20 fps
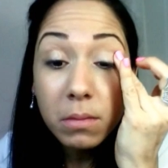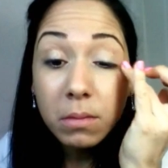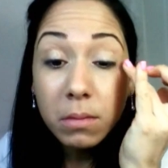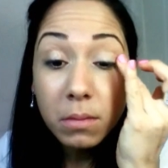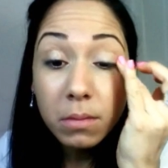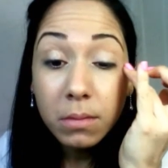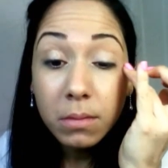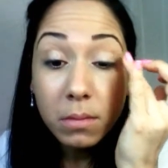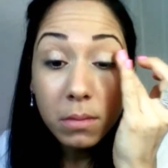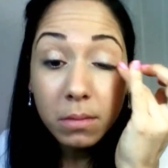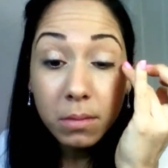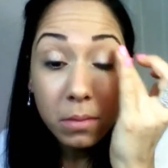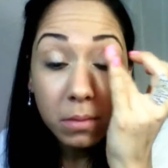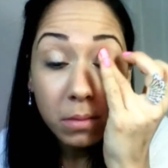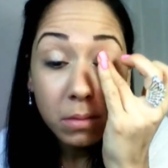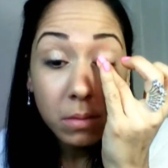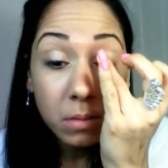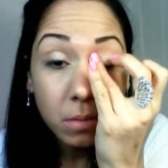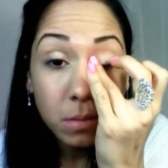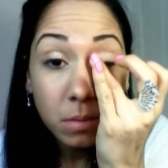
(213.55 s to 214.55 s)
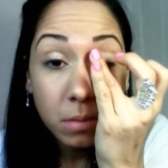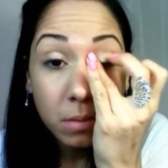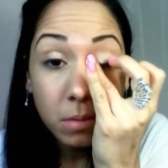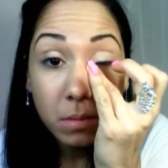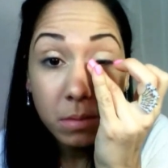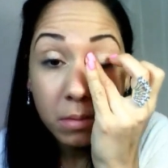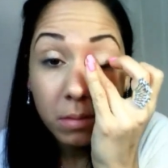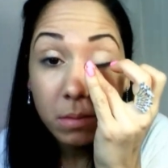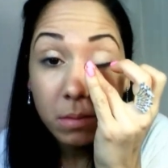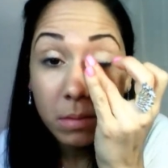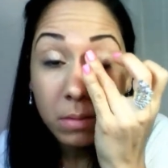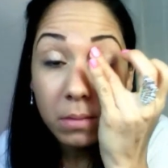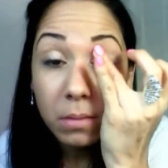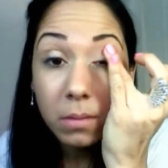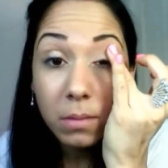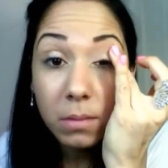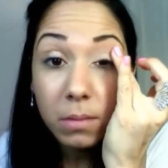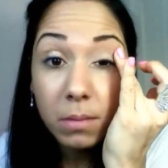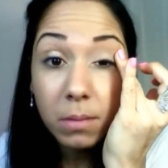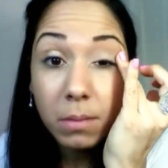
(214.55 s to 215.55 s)

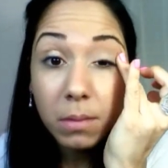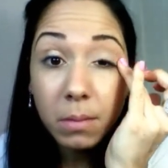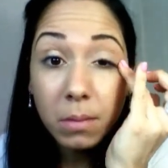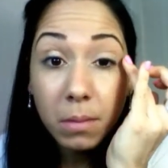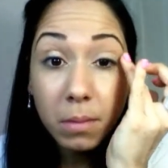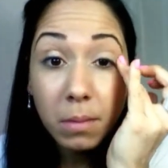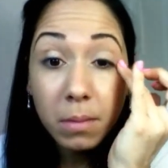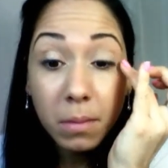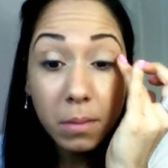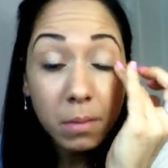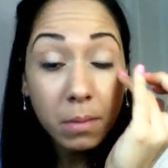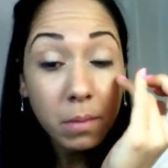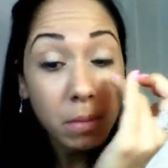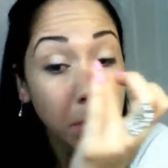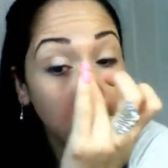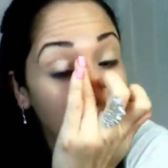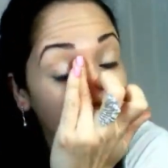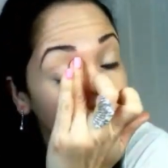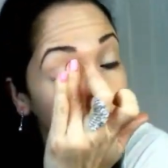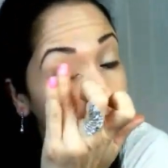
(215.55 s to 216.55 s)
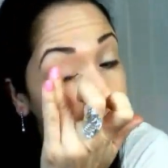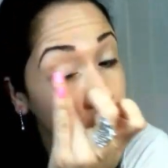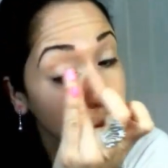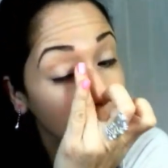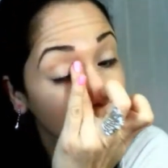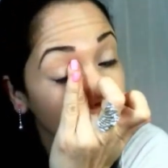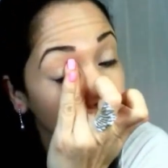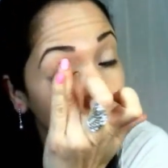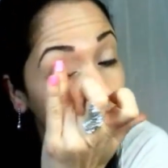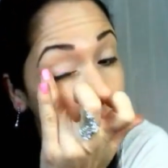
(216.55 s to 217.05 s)
(silence)